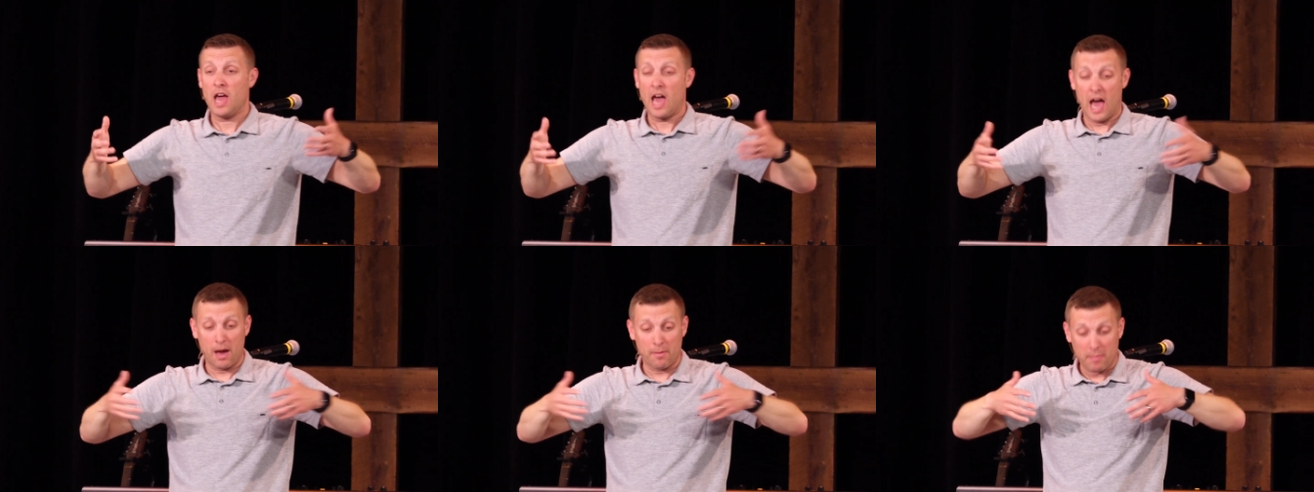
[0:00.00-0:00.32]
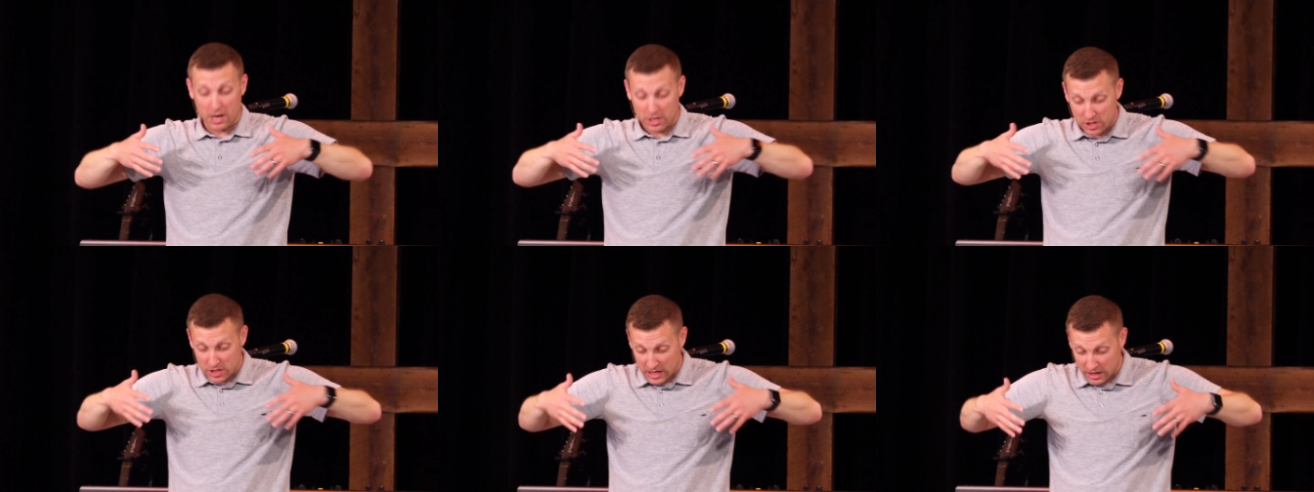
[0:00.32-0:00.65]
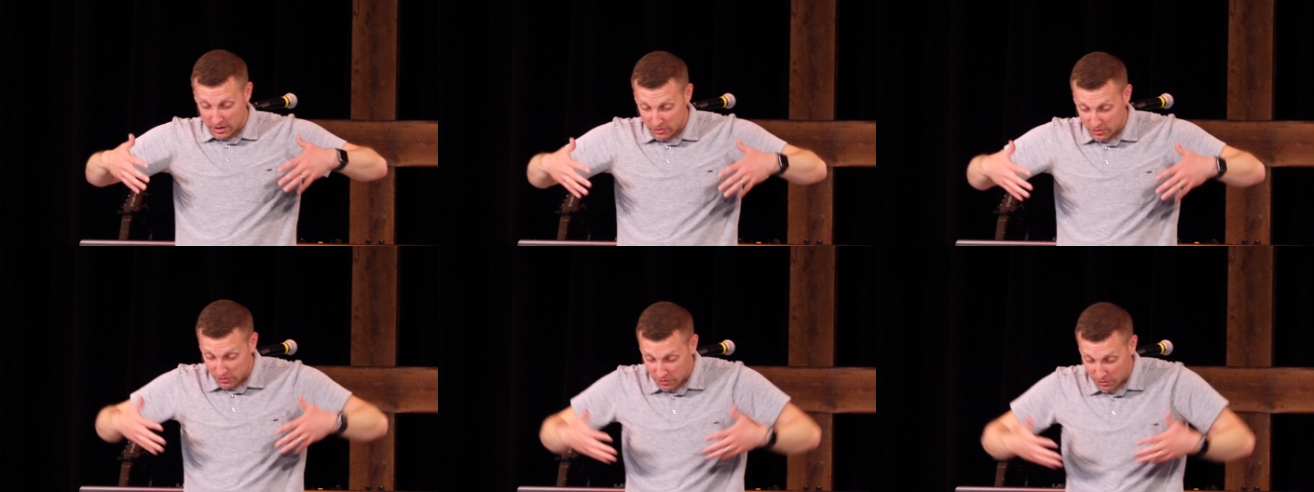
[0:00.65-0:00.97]
How much he
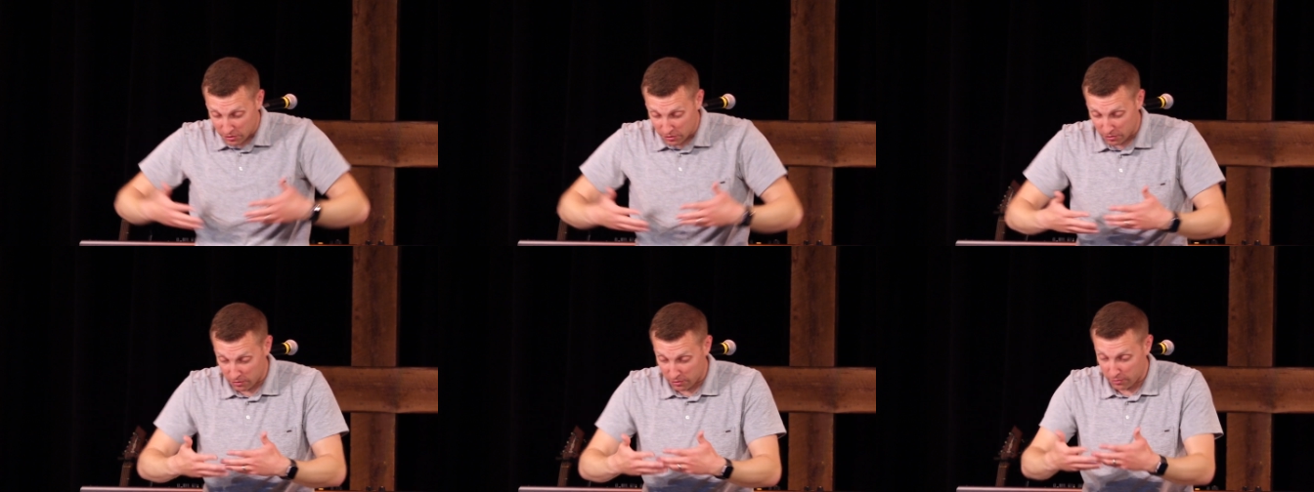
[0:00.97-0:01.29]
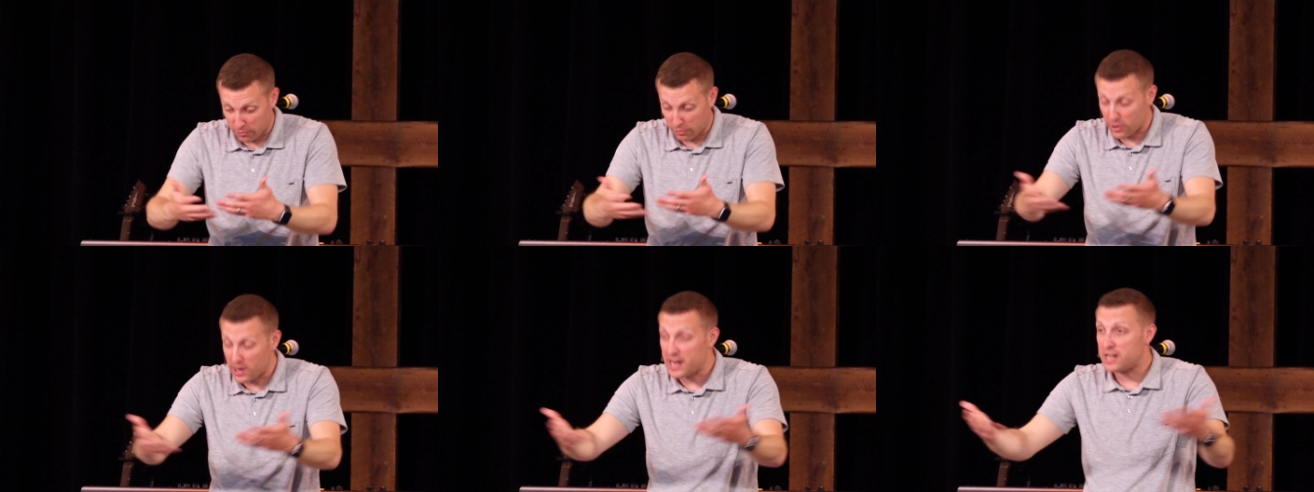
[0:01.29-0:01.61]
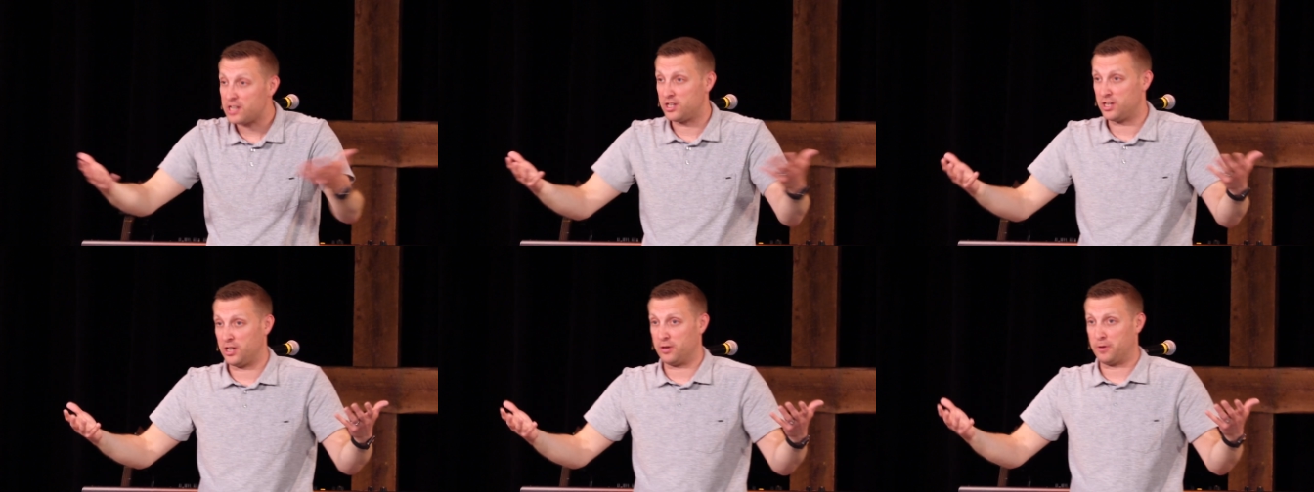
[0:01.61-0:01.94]
has
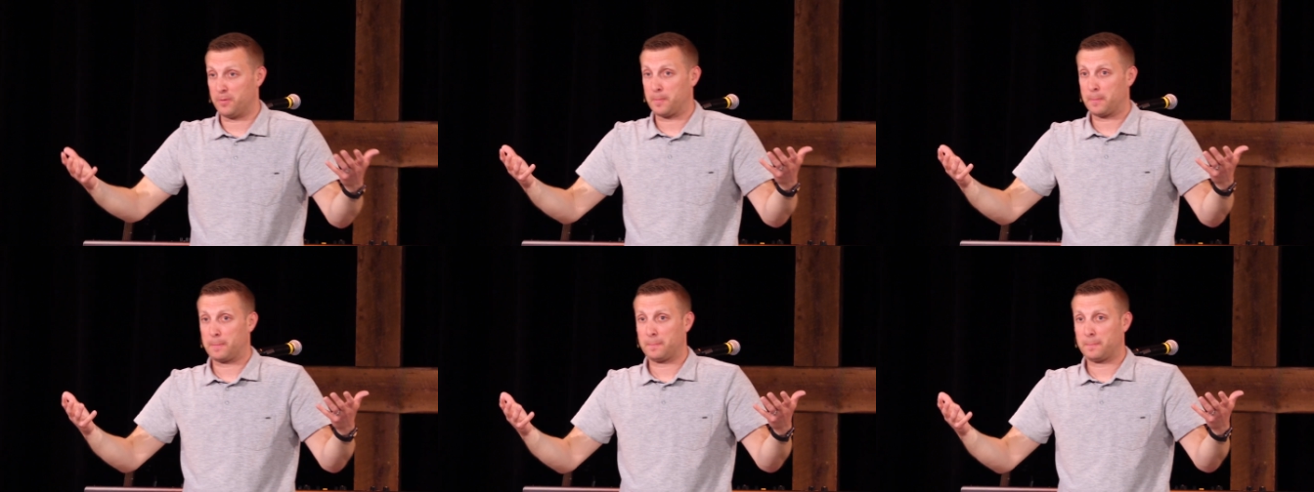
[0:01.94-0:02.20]
freed you?